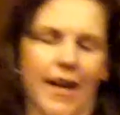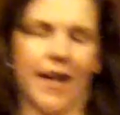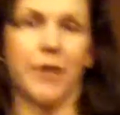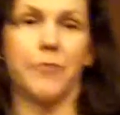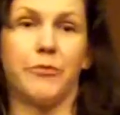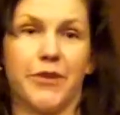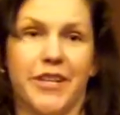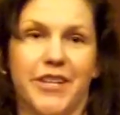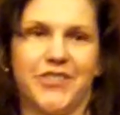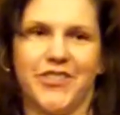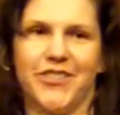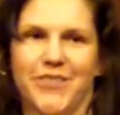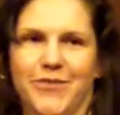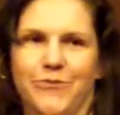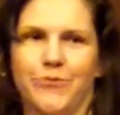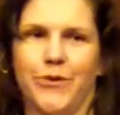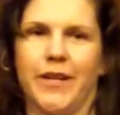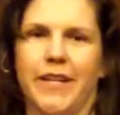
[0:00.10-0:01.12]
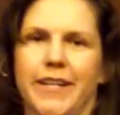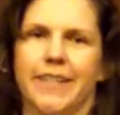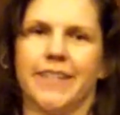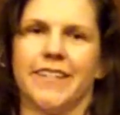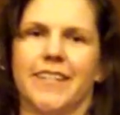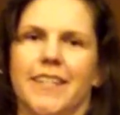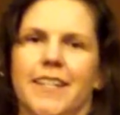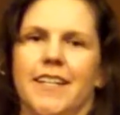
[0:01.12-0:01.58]
kind of predictions of
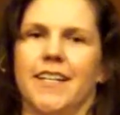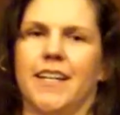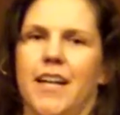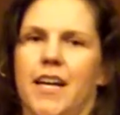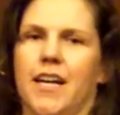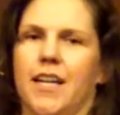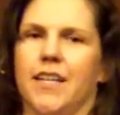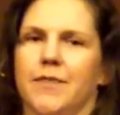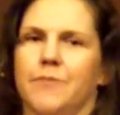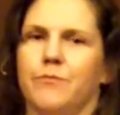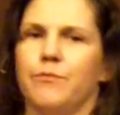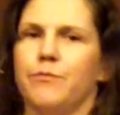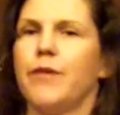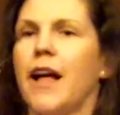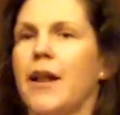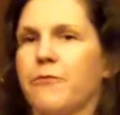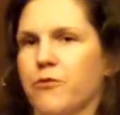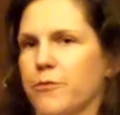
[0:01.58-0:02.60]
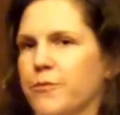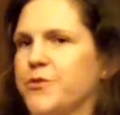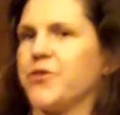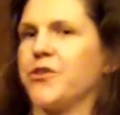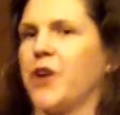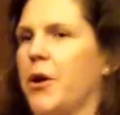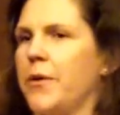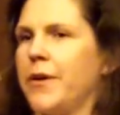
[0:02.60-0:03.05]
where platforms
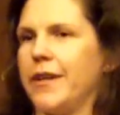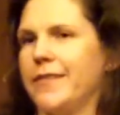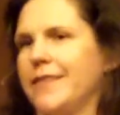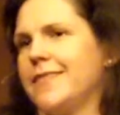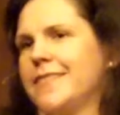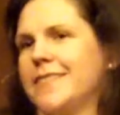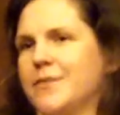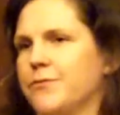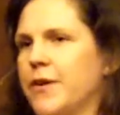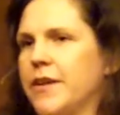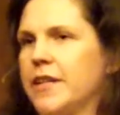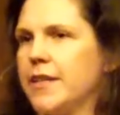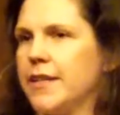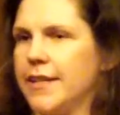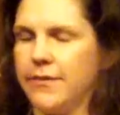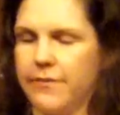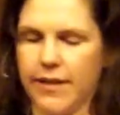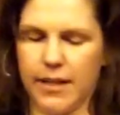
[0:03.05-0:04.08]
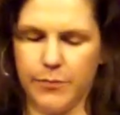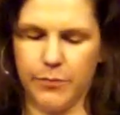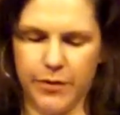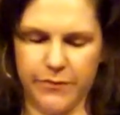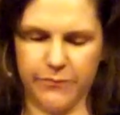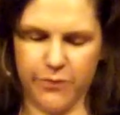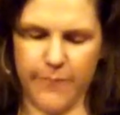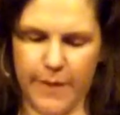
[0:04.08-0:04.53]
are going, and this is readily
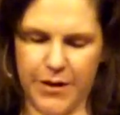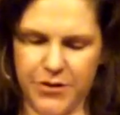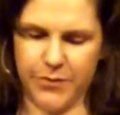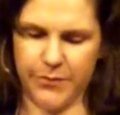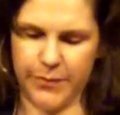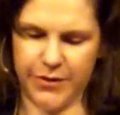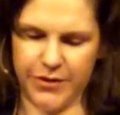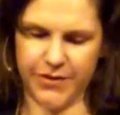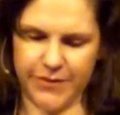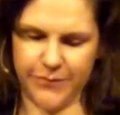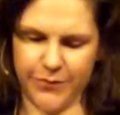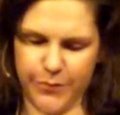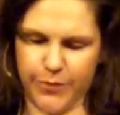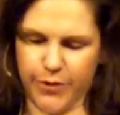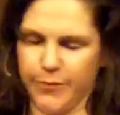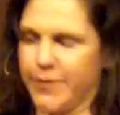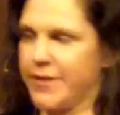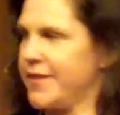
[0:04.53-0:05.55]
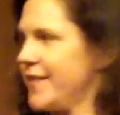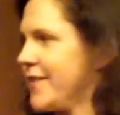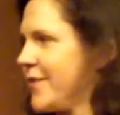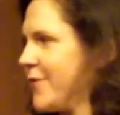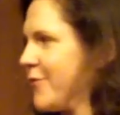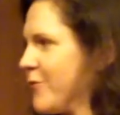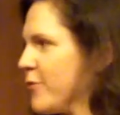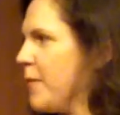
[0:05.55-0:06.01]
available information, but just for purposes
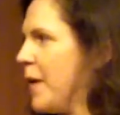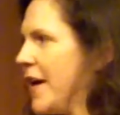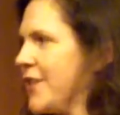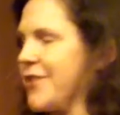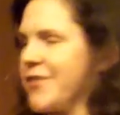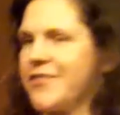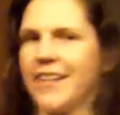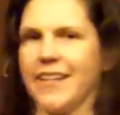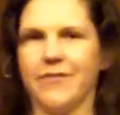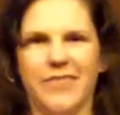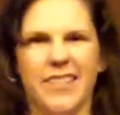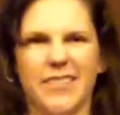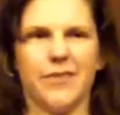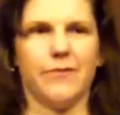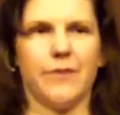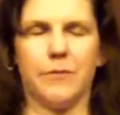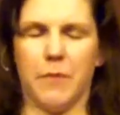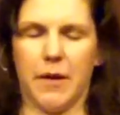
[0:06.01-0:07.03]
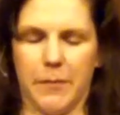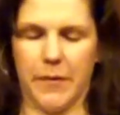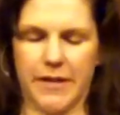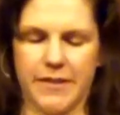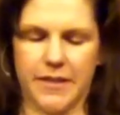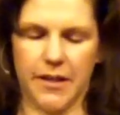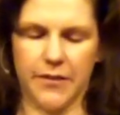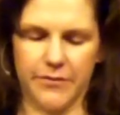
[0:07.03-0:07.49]
of reminders, I need to remind
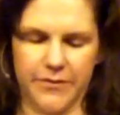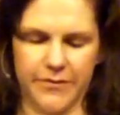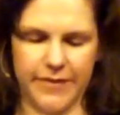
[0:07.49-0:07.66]
myself